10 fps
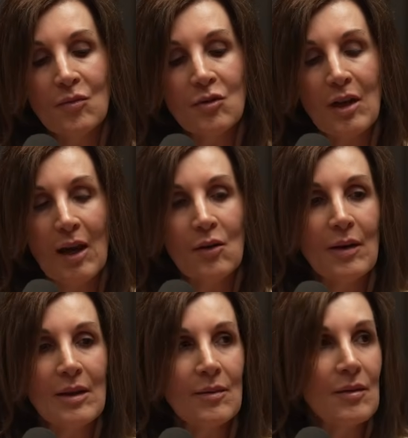
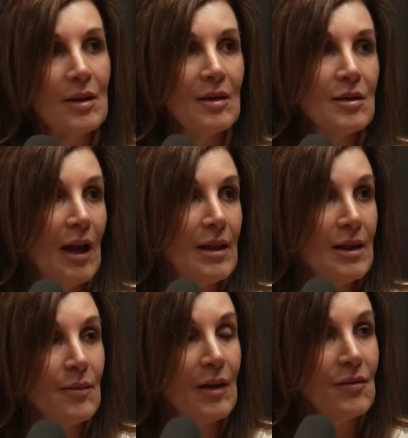shattering some of the
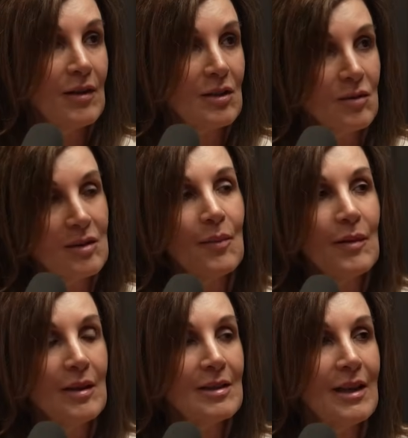dilated blood vessels deep
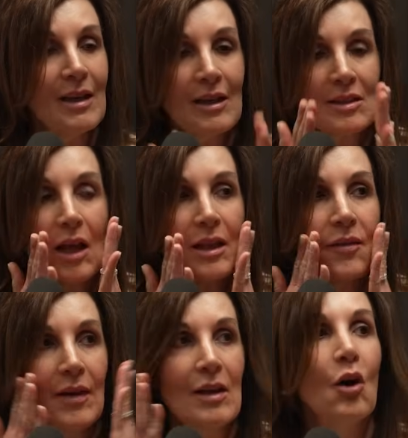in the skin, it's not
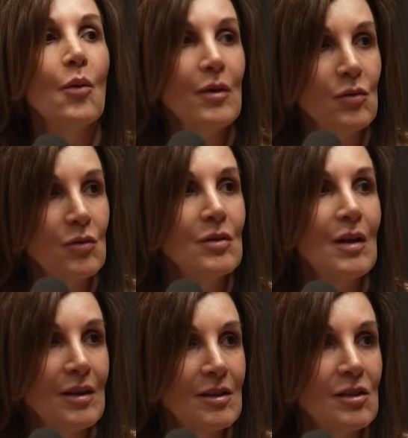leaving an open wound
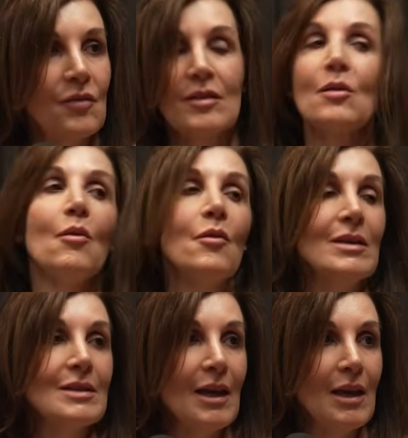on the surface. So when
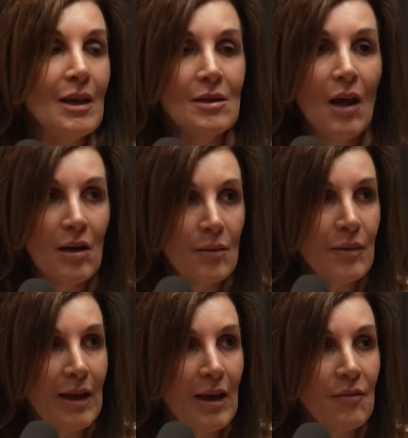we say
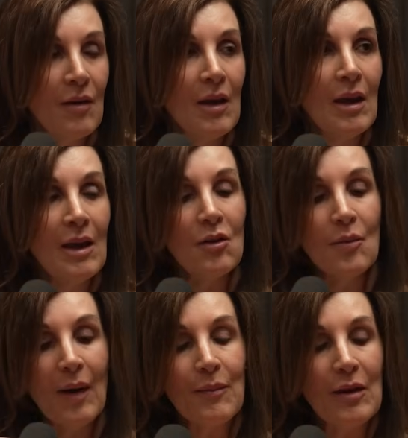non-ablative, there
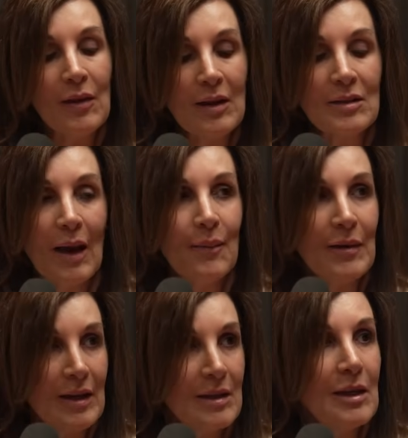might be things
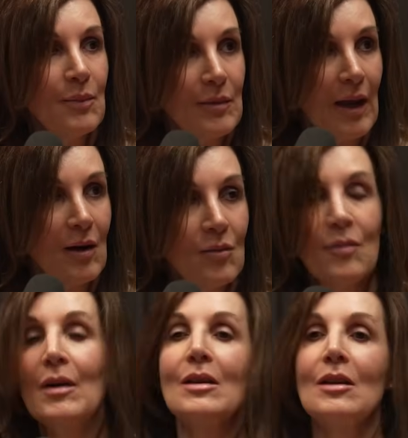happening deep down,
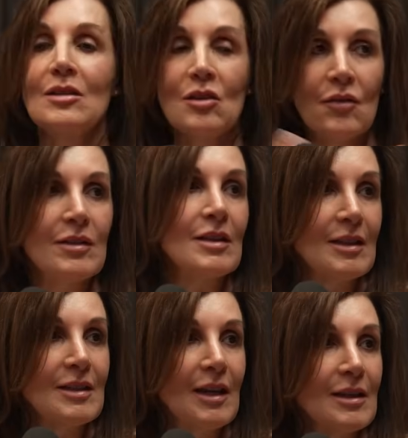but the surface of
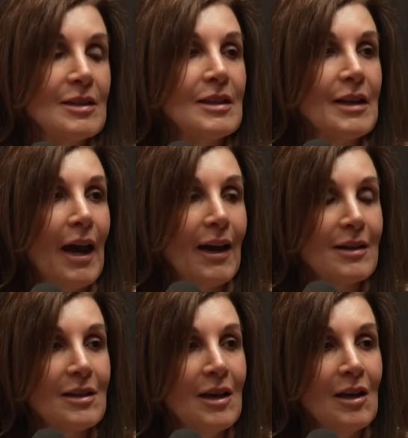the skin is intact.